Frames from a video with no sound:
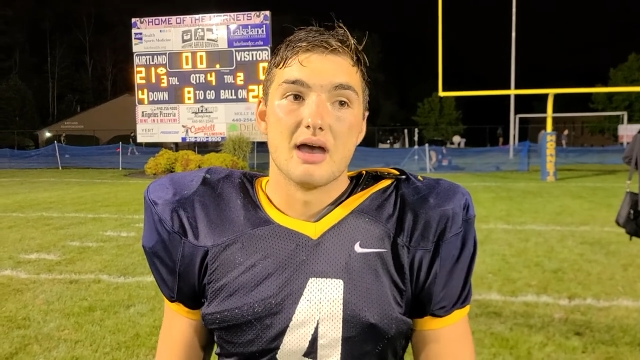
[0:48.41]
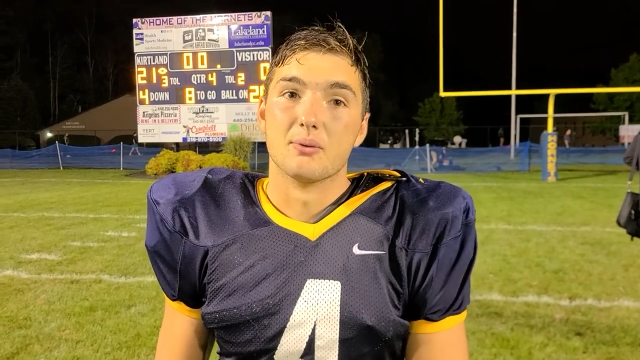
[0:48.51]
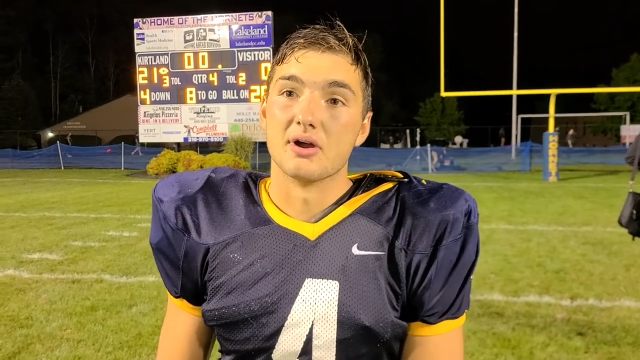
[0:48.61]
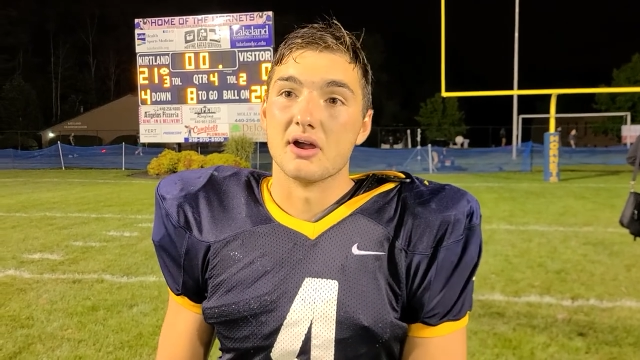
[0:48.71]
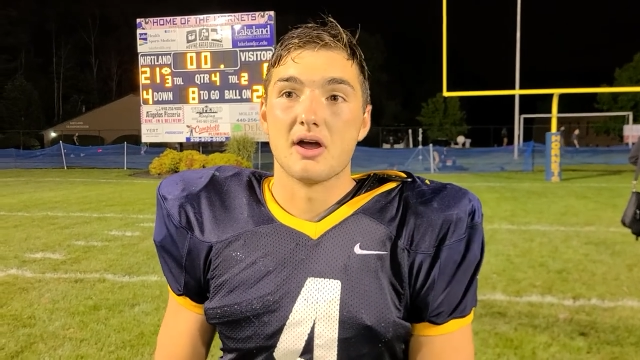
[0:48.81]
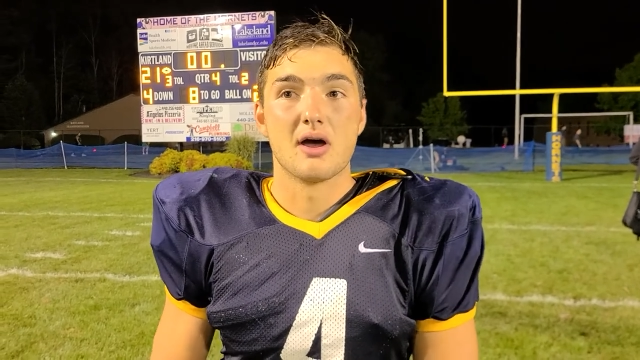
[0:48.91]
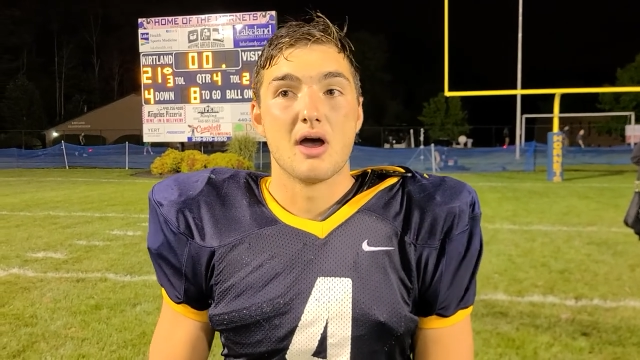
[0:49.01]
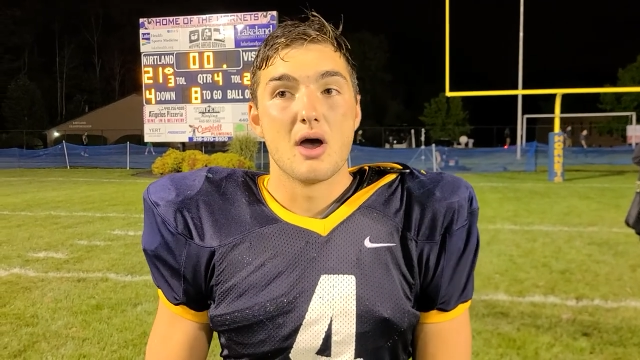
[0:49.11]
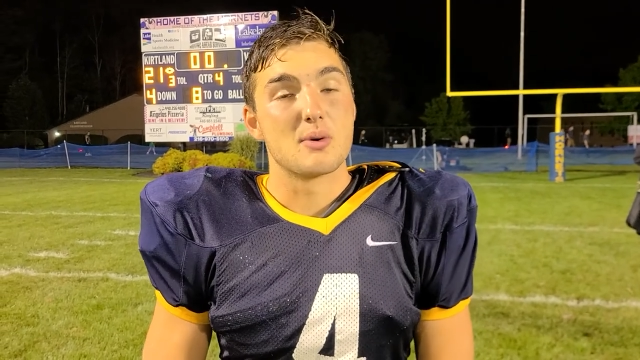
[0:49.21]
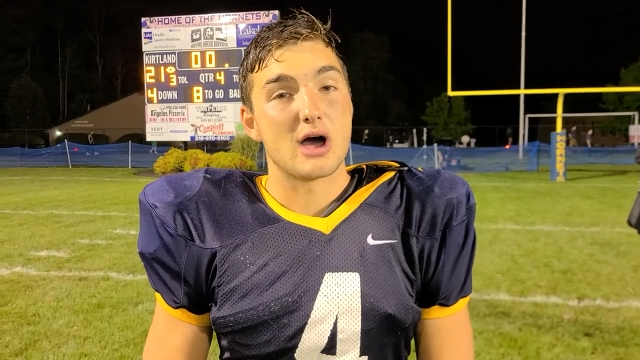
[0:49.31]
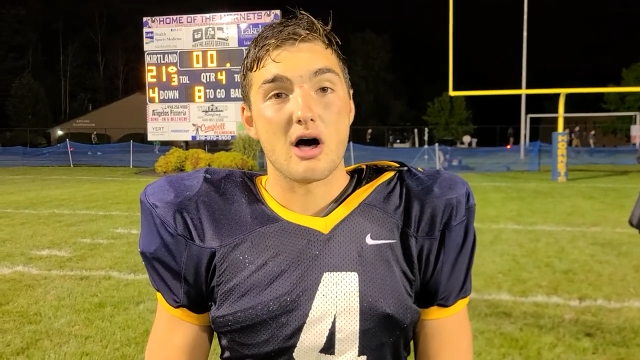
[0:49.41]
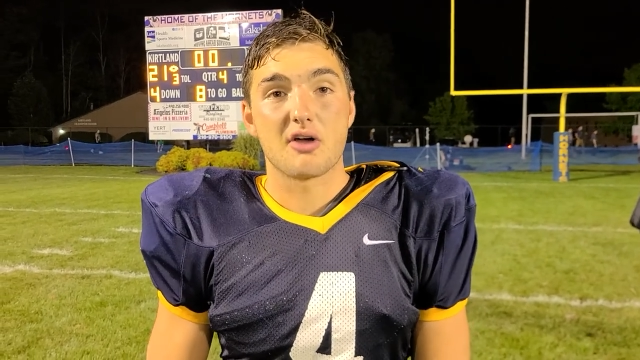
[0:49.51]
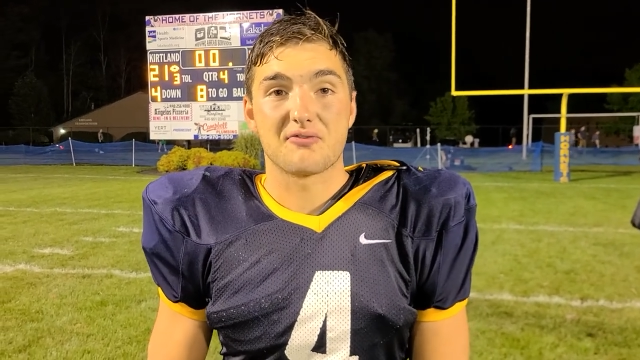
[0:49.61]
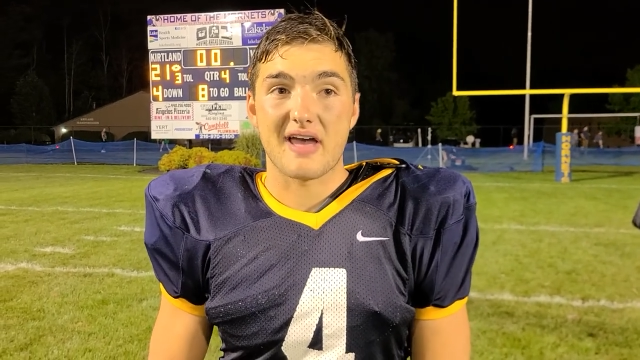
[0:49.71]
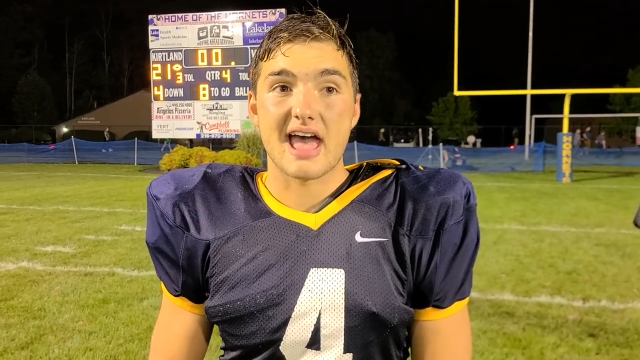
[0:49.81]
We all are
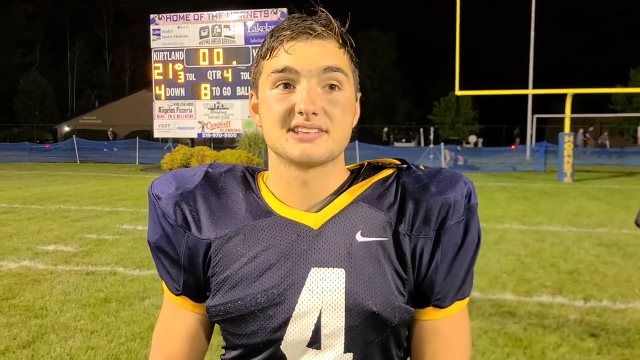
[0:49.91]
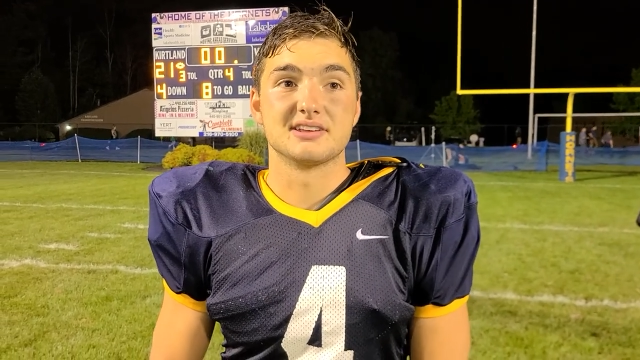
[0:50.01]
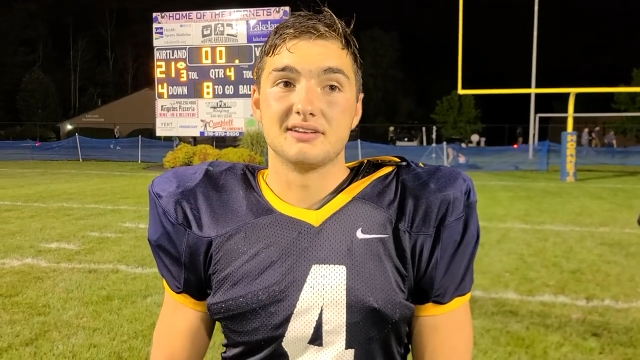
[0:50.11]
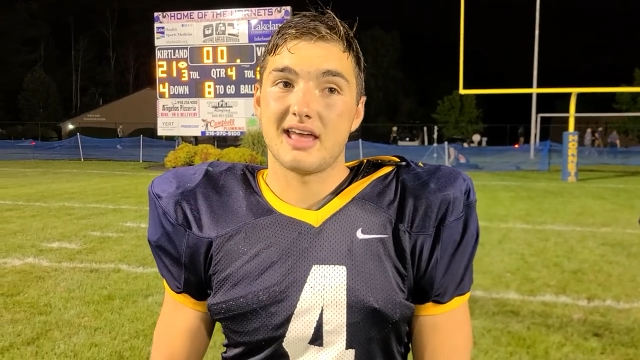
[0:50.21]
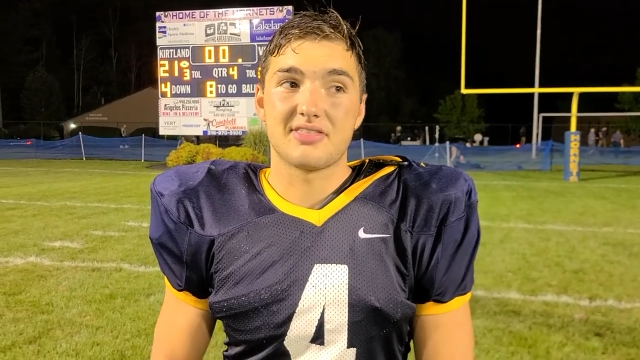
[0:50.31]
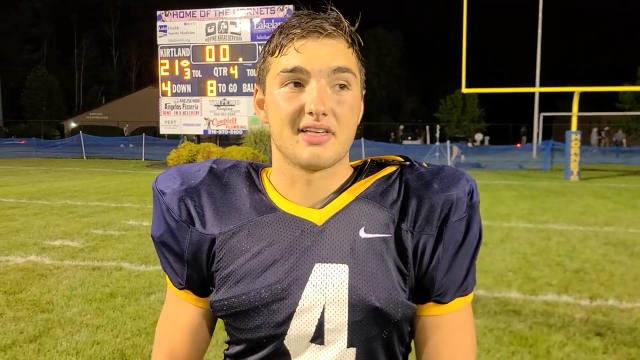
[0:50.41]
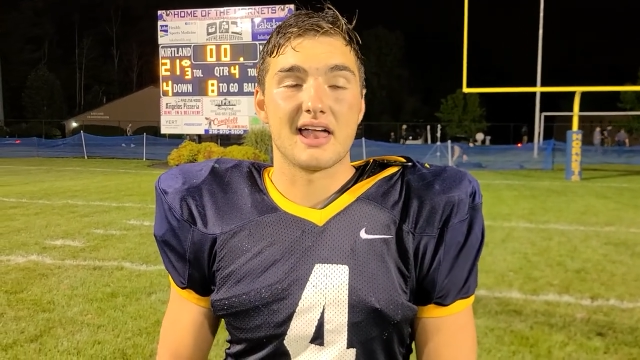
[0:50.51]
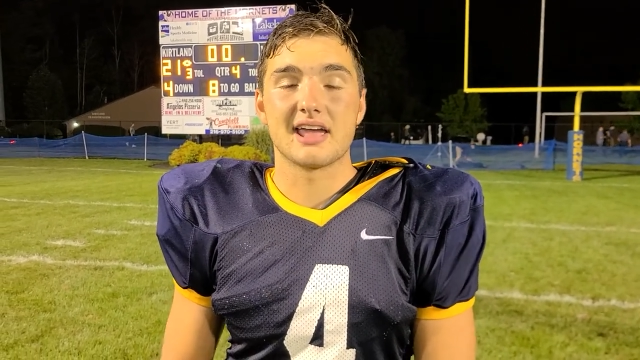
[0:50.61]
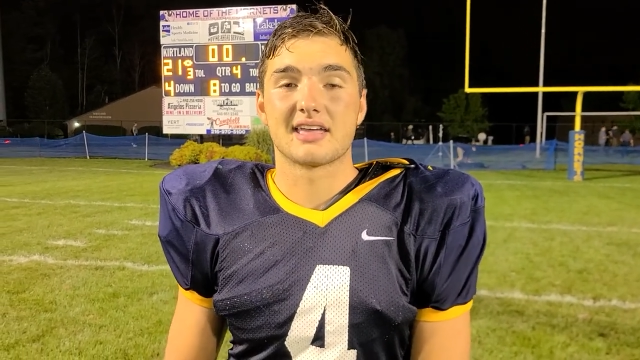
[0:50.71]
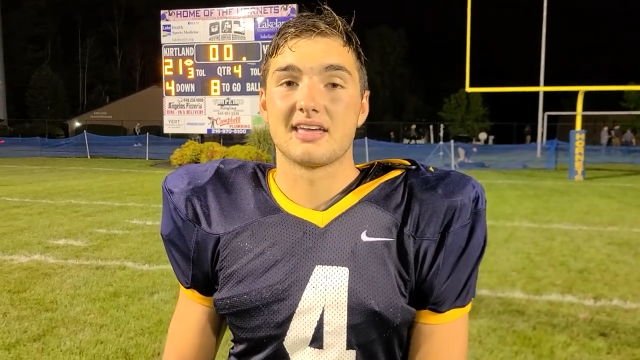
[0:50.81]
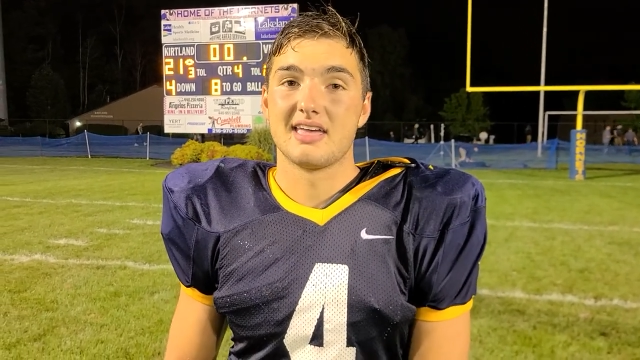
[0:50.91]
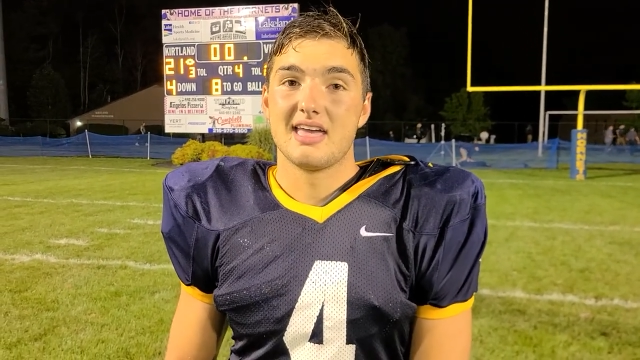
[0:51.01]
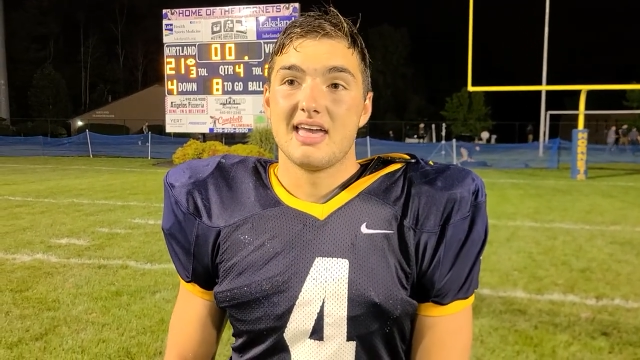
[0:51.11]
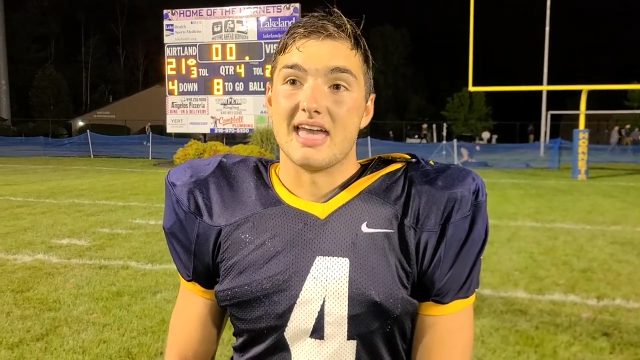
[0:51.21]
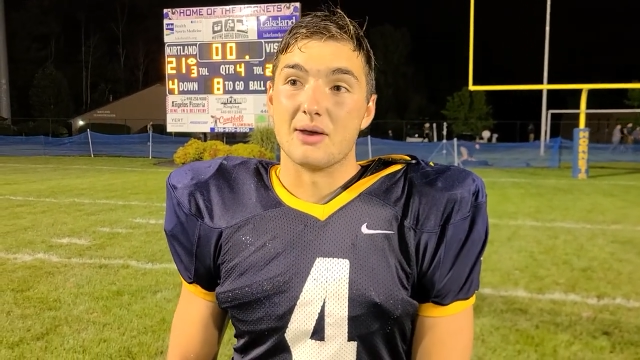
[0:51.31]
fast and athletic,
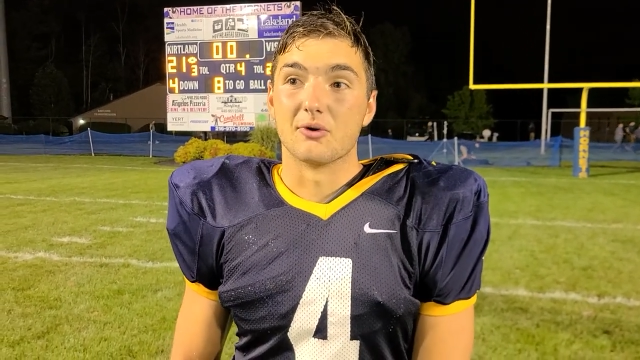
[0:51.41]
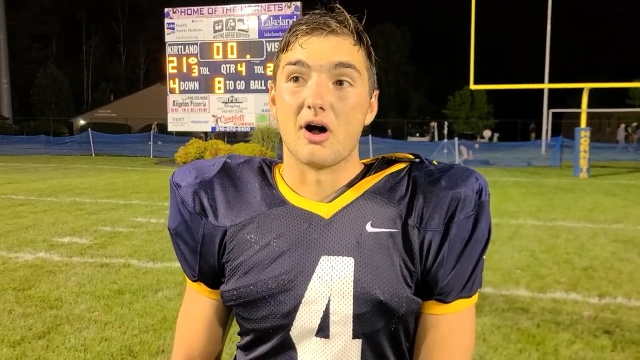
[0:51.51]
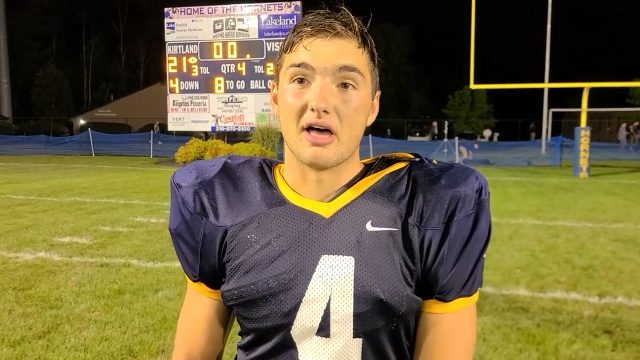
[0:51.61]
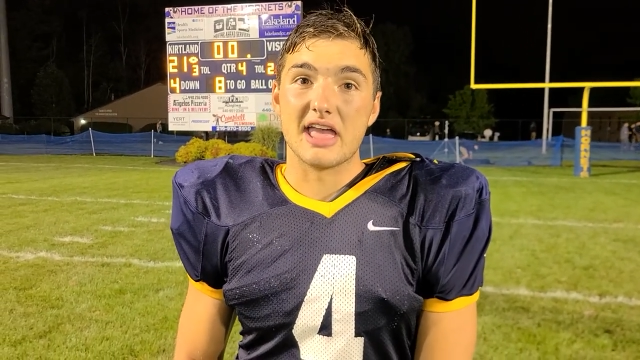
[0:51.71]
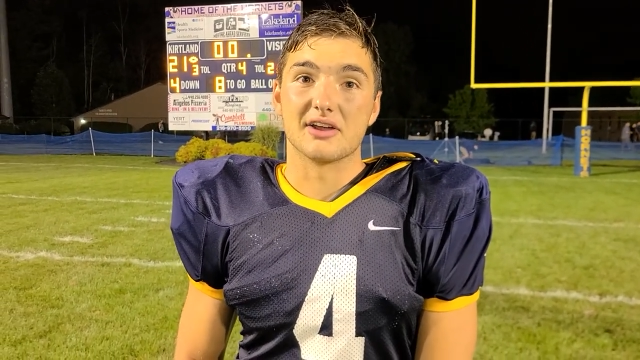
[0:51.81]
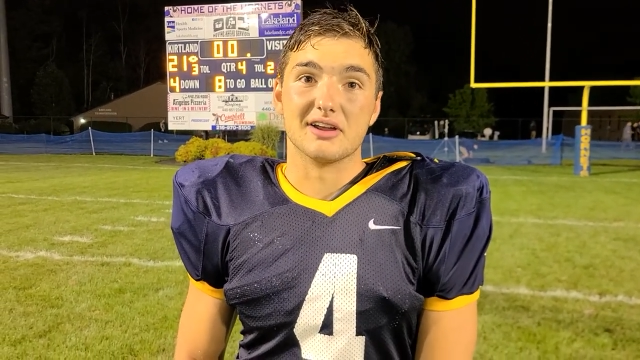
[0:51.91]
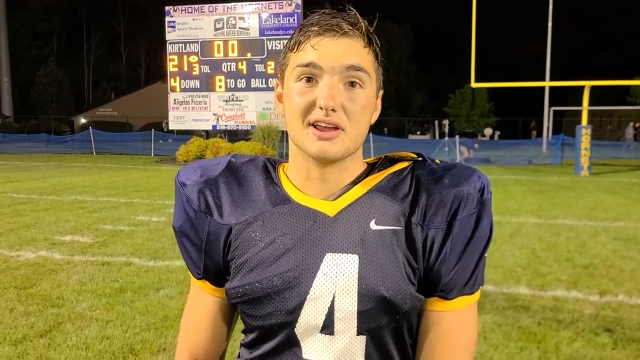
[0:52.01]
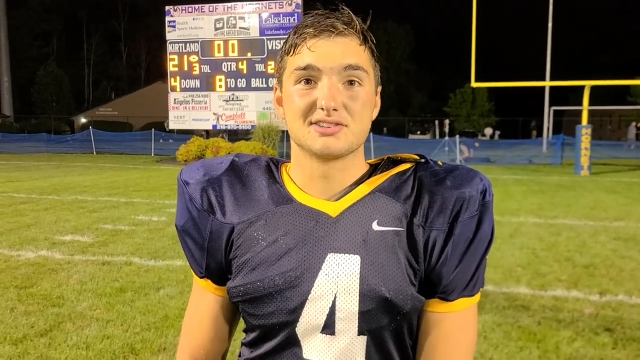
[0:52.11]
and we're all angry.